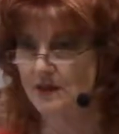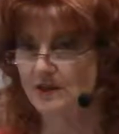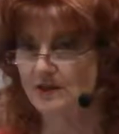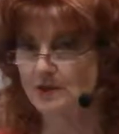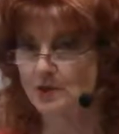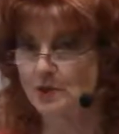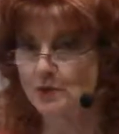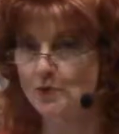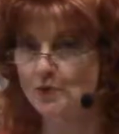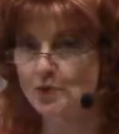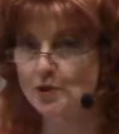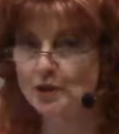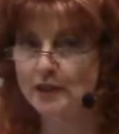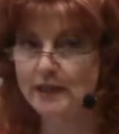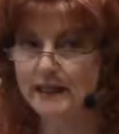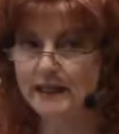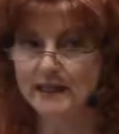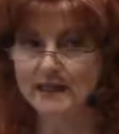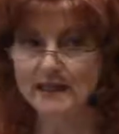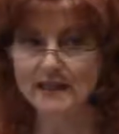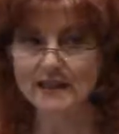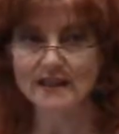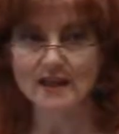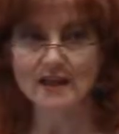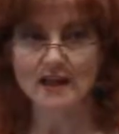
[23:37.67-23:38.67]
So we're
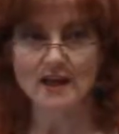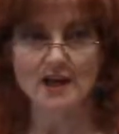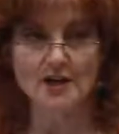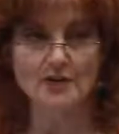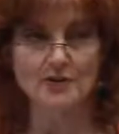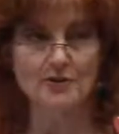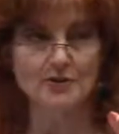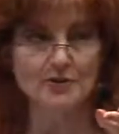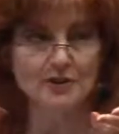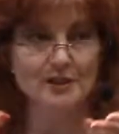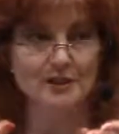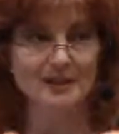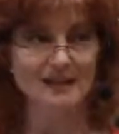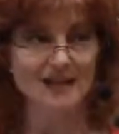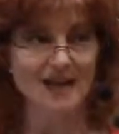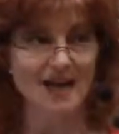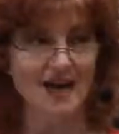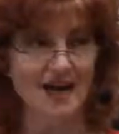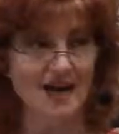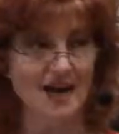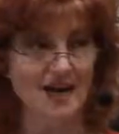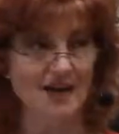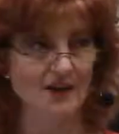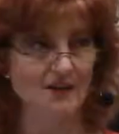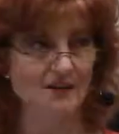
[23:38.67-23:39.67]
looking at the other
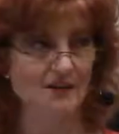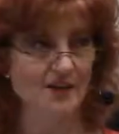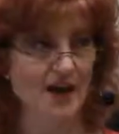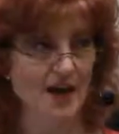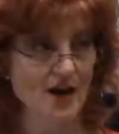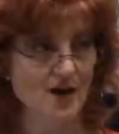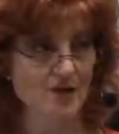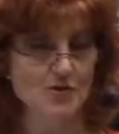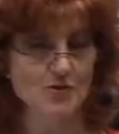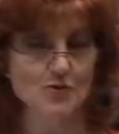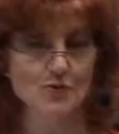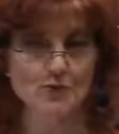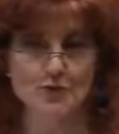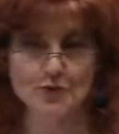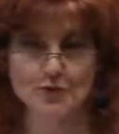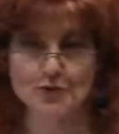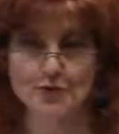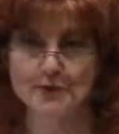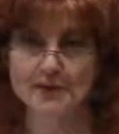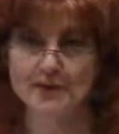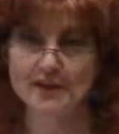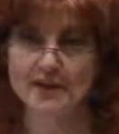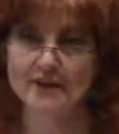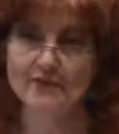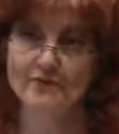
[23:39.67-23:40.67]
side of that which we're
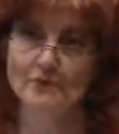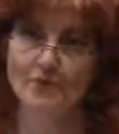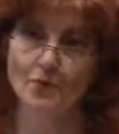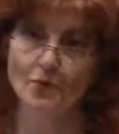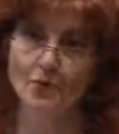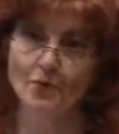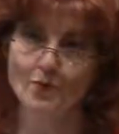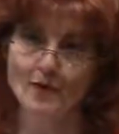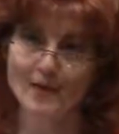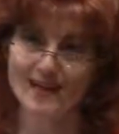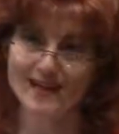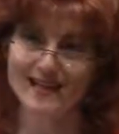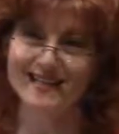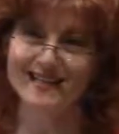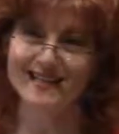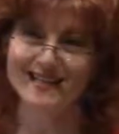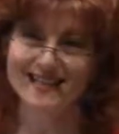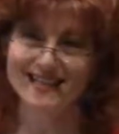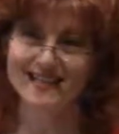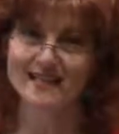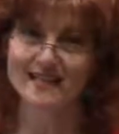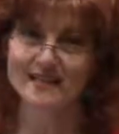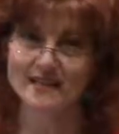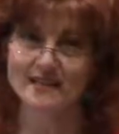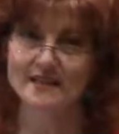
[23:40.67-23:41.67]
treating for. What
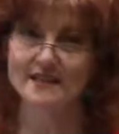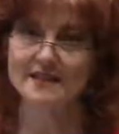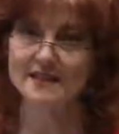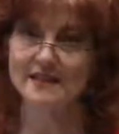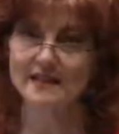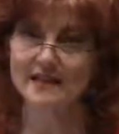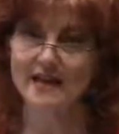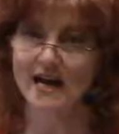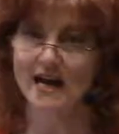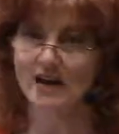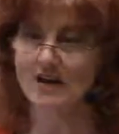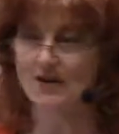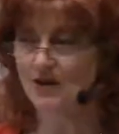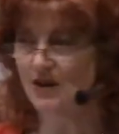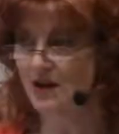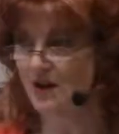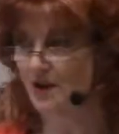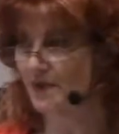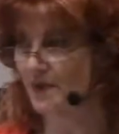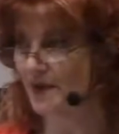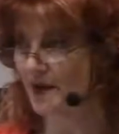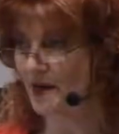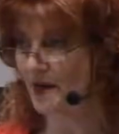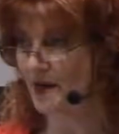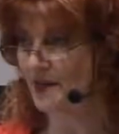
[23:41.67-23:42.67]
is this
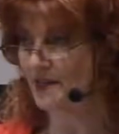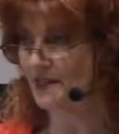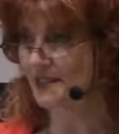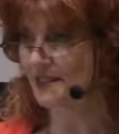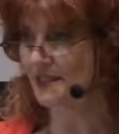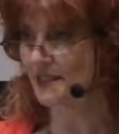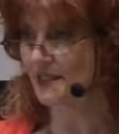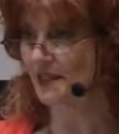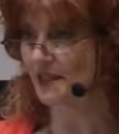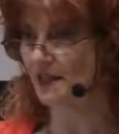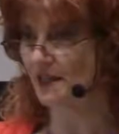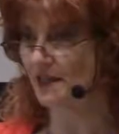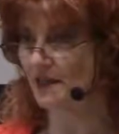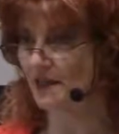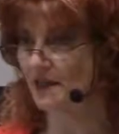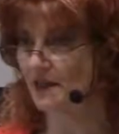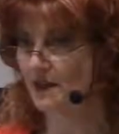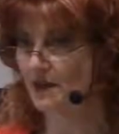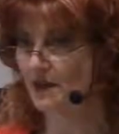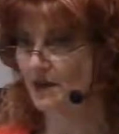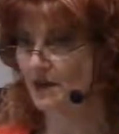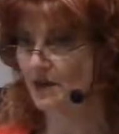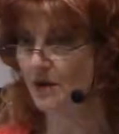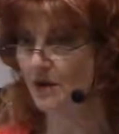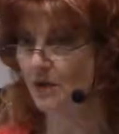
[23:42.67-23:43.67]
outcome that I seek?
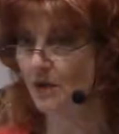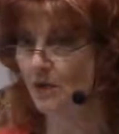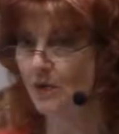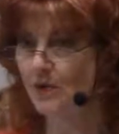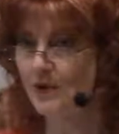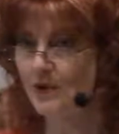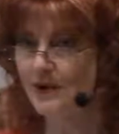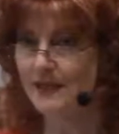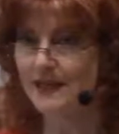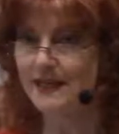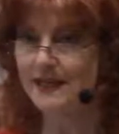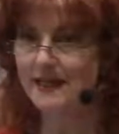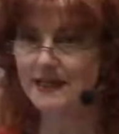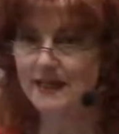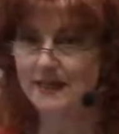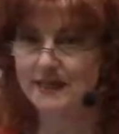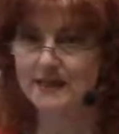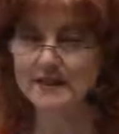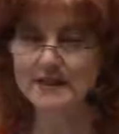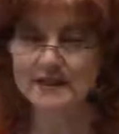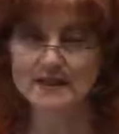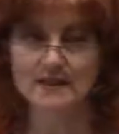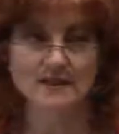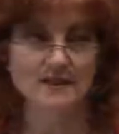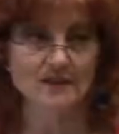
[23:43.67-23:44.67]
What
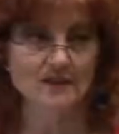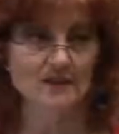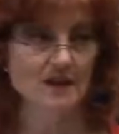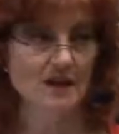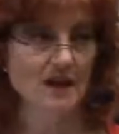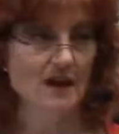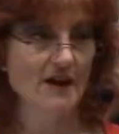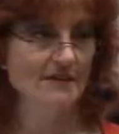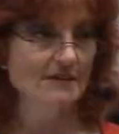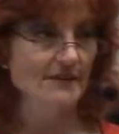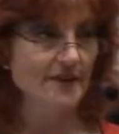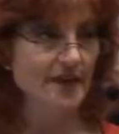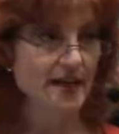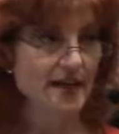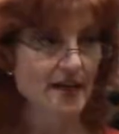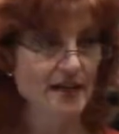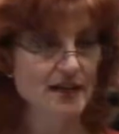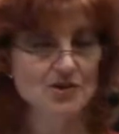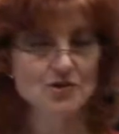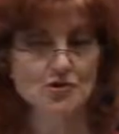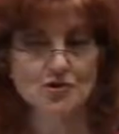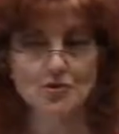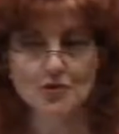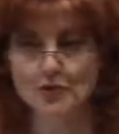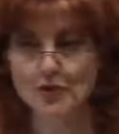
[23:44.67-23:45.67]
is the
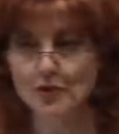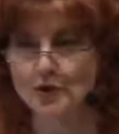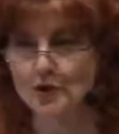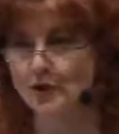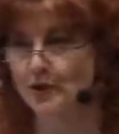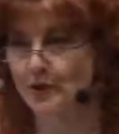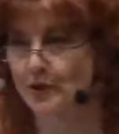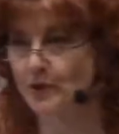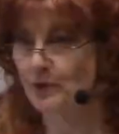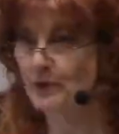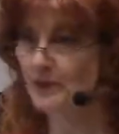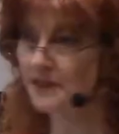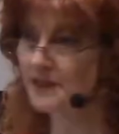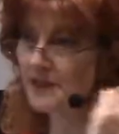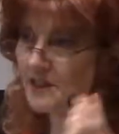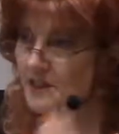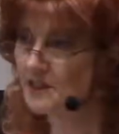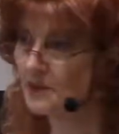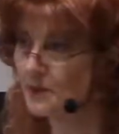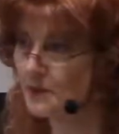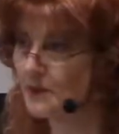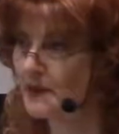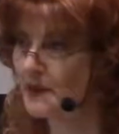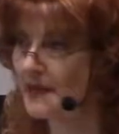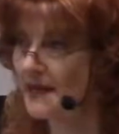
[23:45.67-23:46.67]
financial good? What is
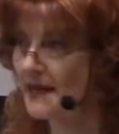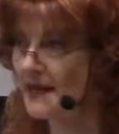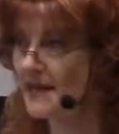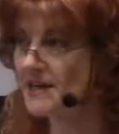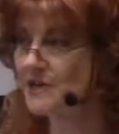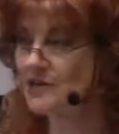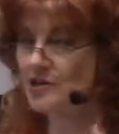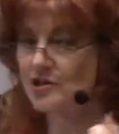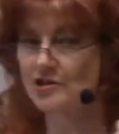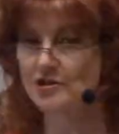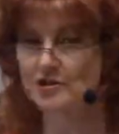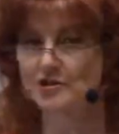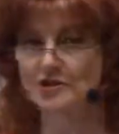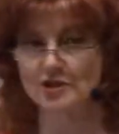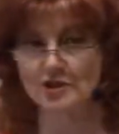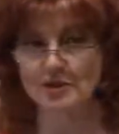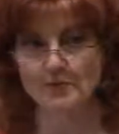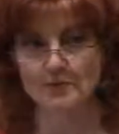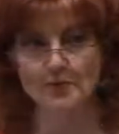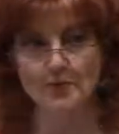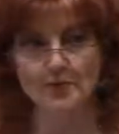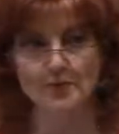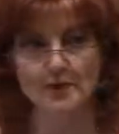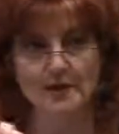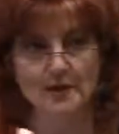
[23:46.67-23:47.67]
the
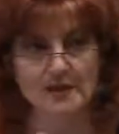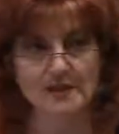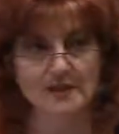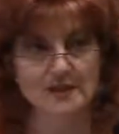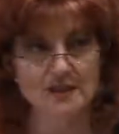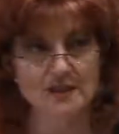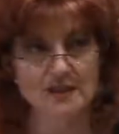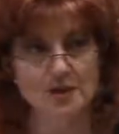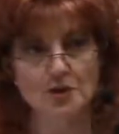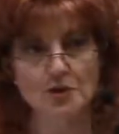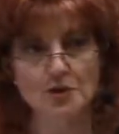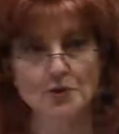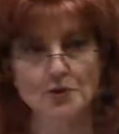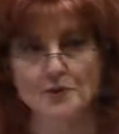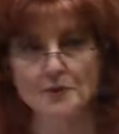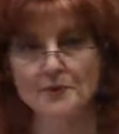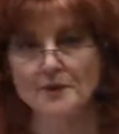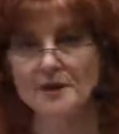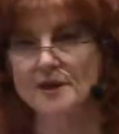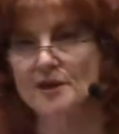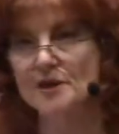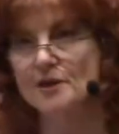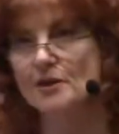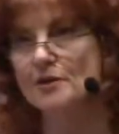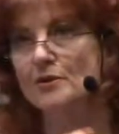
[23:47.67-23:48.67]
relationship? What is the
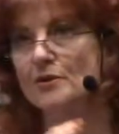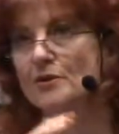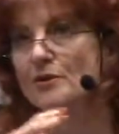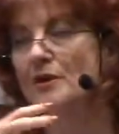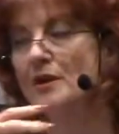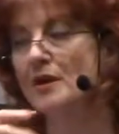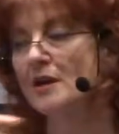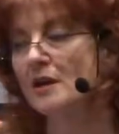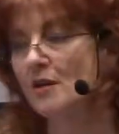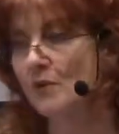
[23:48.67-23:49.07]
career?